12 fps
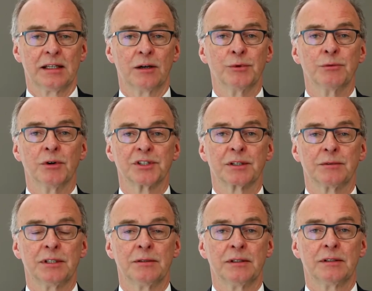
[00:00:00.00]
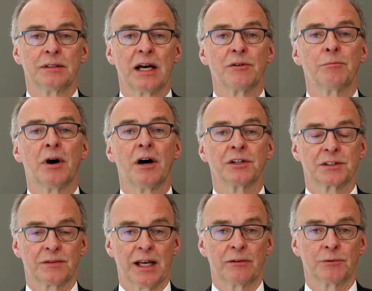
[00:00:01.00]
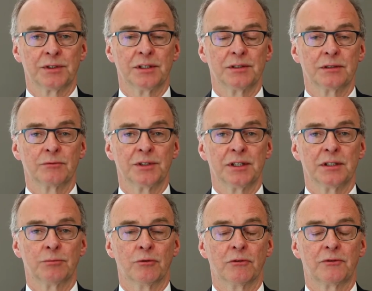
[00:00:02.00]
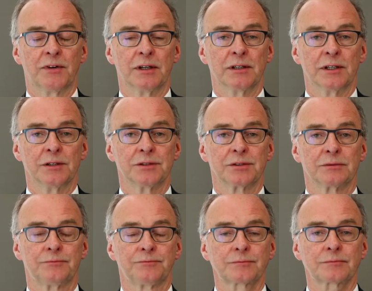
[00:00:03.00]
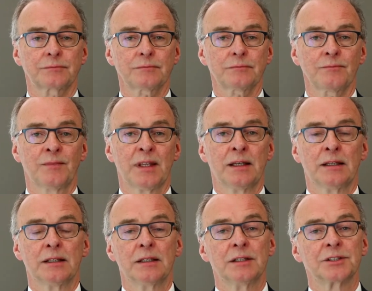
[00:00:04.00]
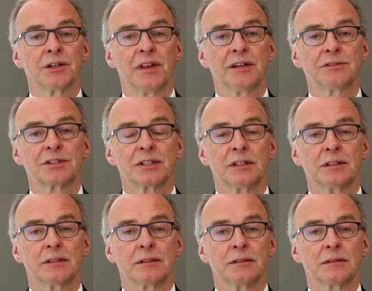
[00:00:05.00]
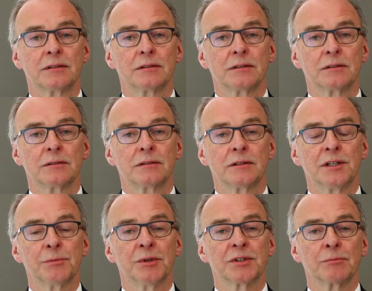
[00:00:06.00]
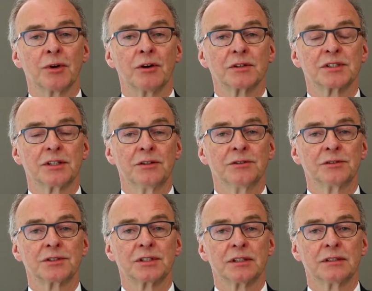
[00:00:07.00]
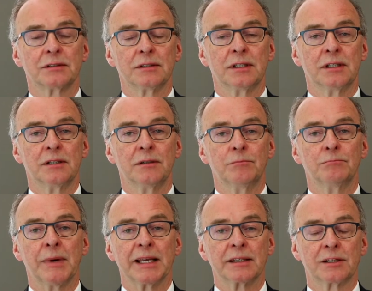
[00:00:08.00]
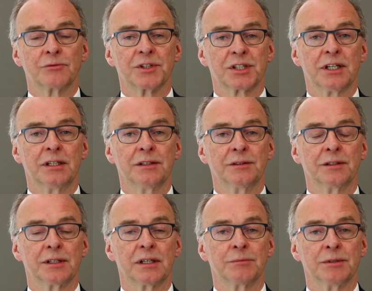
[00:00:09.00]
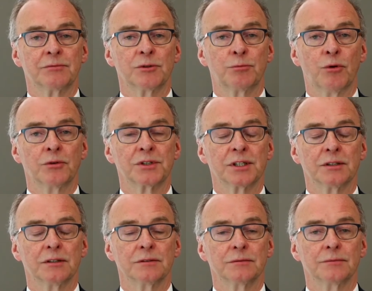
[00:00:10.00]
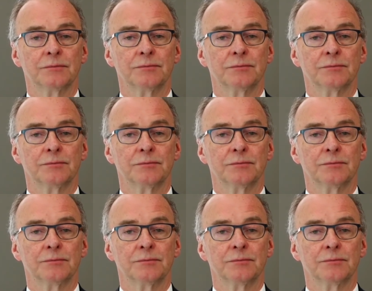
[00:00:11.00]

and we want to have a part of that within the portfolios. So those are the building blocks, those make the return that I've been reporting on.